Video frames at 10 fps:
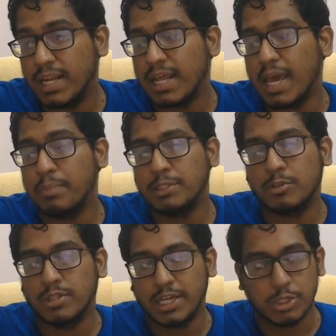that happens
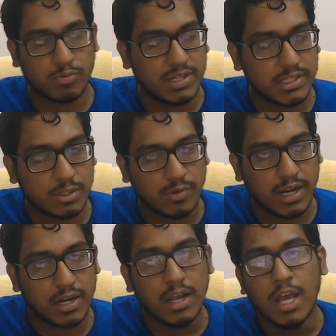on the H1 square.